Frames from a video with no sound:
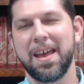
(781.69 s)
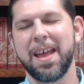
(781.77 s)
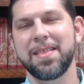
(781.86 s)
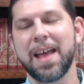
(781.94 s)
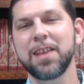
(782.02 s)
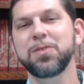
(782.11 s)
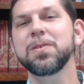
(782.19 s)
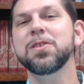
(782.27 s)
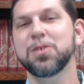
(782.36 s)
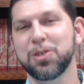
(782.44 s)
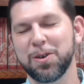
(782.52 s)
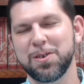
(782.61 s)
And that's what
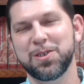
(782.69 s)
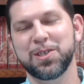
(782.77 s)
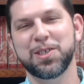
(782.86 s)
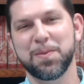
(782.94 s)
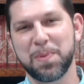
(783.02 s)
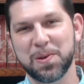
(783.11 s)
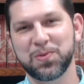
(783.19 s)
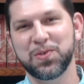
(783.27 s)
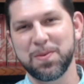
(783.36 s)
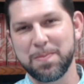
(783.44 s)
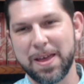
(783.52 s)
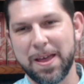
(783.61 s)
the church is
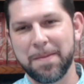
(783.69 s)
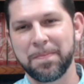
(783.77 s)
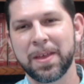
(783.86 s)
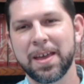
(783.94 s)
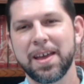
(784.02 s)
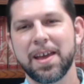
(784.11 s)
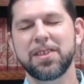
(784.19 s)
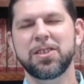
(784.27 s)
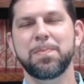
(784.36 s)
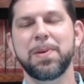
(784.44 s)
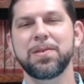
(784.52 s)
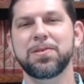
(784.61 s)
supposed to be. It's
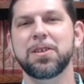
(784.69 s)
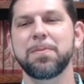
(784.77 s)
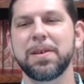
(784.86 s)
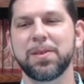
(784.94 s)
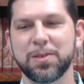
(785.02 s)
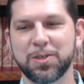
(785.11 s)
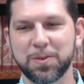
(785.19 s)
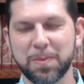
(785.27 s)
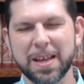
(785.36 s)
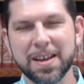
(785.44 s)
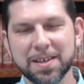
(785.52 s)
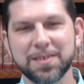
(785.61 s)
supposed to be the
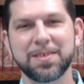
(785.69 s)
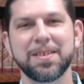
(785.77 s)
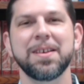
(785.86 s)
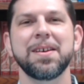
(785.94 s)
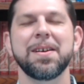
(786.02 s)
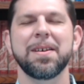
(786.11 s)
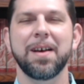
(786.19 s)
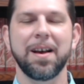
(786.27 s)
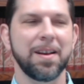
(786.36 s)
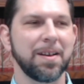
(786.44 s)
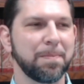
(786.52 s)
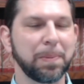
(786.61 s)
sweetest
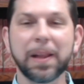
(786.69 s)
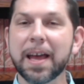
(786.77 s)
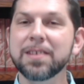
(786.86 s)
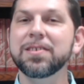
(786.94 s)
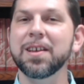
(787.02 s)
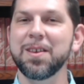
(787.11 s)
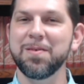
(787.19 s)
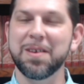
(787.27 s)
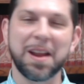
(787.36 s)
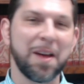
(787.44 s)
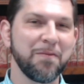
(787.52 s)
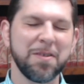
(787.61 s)
uh, place that you
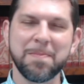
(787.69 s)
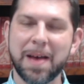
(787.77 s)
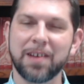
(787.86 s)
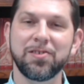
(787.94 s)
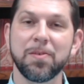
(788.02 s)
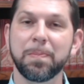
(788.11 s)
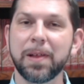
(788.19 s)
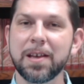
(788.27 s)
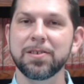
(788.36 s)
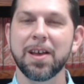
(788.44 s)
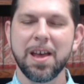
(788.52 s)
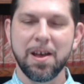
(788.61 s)
could ever imagine, a
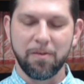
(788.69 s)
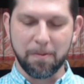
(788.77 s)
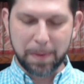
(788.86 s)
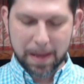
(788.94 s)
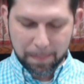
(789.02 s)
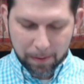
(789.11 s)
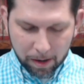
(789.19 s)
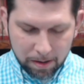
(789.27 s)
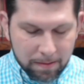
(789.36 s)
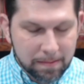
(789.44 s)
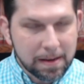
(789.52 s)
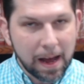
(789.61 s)
place where people are
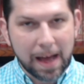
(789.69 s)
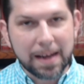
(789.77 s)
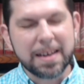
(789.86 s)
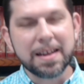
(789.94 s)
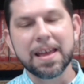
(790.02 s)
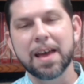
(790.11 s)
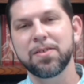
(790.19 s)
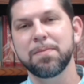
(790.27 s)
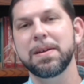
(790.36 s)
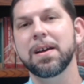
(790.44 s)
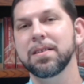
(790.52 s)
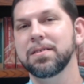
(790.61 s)
united together
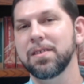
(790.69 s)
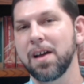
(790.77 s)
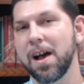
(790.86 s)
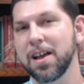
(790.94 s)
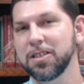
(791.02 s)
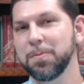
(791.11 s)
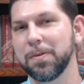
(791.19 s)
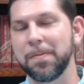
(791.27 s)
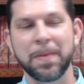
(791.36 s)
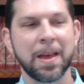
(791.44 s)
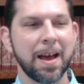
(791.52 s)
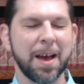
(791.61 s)
because of the gospel.
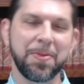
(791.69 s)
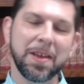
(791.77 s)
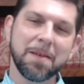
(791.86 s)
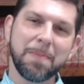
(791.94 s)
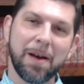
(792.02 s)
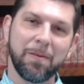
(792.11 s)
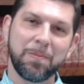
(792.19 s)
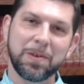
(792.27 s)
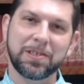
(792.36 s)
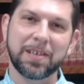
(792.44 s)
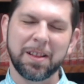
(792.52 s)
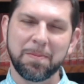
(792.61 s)
I think about when
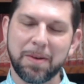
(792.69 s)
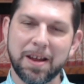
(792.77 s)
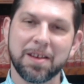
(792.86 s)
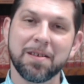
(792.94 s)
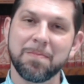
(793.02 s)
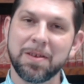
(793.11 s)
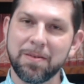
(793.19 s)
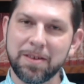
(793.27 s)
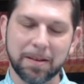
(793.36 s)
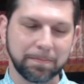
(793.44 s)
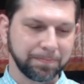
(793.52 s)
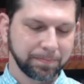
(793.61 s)
we celebrate
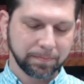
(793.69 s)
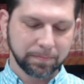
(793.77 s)
communion.